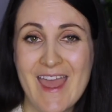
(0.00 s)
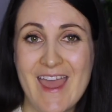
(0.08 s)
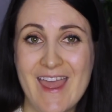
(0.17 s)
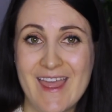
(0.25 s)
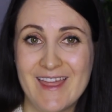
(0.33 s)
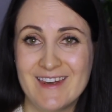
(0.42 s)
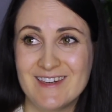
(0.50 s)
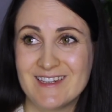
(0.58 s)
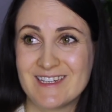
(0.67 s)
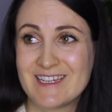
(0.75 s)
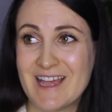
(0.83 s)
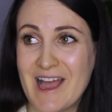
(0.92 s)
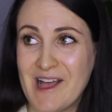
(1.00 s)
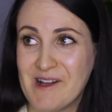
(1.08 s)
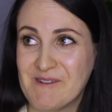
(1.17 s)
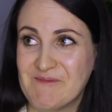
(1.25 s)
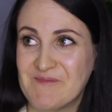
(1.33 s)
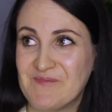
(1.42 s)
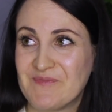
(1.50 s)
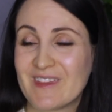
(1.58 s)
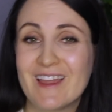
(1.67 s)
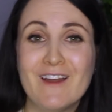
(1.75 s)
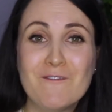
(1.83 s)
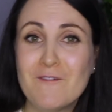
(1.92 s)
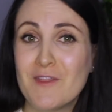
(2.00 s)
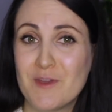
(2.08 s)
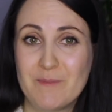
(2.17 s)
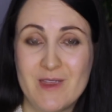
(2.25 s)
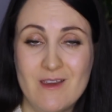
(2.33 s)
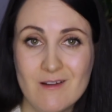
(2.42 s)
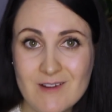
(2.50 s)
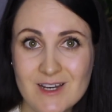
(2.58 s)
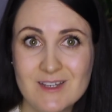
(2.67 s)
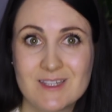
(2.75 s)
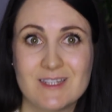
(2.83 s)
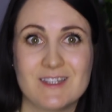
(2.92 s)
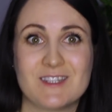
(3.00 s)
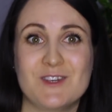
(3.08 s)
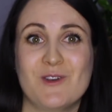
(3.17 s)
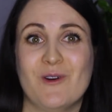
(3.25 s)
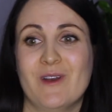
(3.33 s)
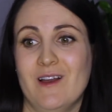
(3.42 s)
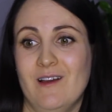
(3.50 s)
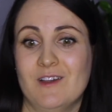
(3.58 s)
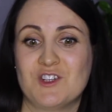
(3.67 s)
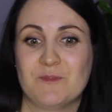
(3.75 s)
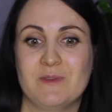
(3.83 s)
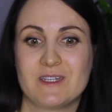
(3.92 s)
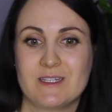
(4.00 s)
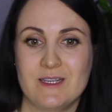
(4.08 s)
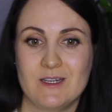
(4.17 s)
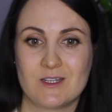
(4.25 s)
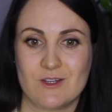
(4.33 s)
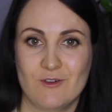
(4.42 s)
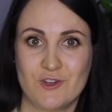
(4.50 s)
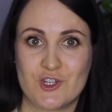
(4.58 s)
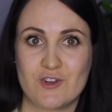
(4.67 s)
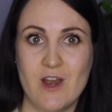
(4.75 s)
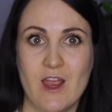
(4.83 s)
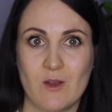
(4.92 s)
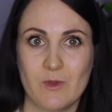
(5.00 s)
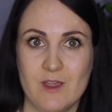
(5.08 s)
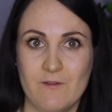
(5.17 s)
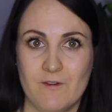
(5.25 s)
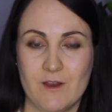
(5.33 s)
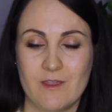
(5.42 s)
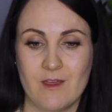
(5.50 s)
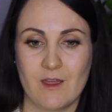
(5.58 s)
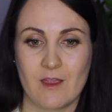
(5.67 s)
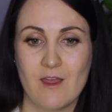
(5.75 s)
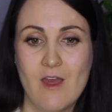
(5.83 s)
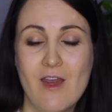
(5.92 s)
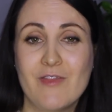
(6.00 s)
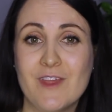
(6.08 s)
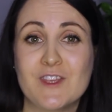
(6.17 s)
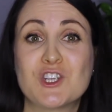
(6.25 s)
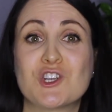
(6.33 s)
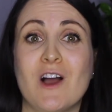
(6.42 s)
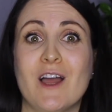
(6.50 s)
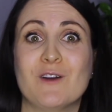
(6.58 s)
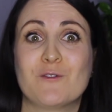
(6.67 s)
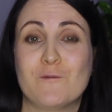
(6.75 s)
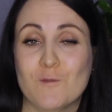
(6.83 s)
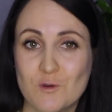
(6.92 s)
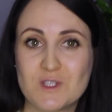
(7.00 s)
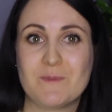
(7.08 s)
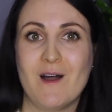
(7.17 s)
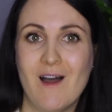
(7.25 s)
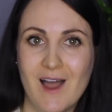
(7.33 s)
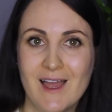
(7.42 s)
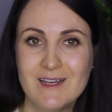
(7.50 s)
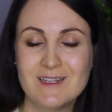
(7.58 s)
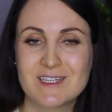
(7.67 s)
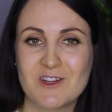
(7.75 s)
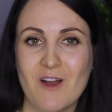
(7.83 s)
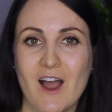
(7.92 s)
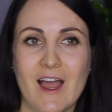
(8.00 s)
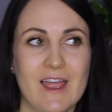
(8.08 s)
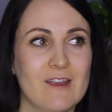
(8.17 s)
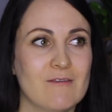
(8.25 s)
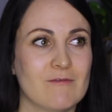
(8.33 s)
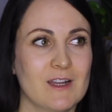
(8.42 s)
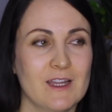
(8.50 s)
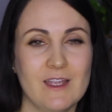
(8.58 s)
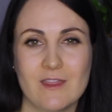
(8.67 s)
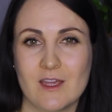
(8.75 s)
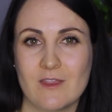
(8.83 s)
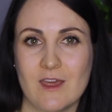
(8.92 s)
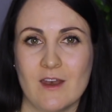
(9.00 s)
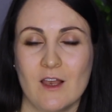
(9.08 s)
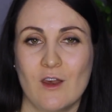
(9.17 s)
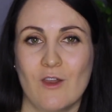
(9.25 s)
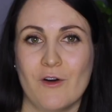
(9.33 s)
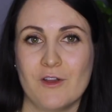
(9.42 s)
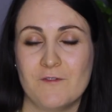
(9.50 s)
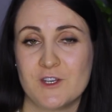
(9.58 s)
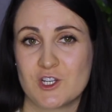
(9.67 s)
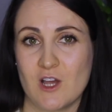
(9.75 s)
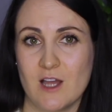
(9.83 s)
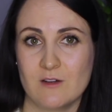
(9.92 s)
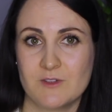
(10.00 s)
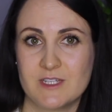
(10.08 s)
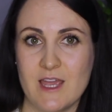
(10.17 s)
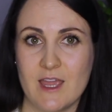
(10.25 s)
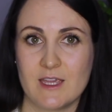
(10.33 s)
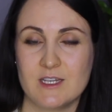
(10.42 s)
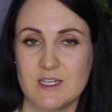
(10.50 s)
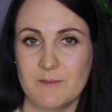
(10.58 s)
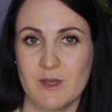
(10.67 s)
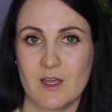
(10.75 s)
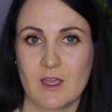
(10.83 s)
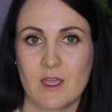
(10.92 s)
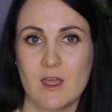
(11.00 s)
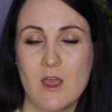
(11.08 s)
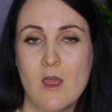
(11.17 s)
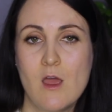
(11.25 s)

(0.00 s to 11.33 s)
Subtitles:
And if the parent is not 100% on track with everything, then the child falls behind. So I really think that a lot of the child's academic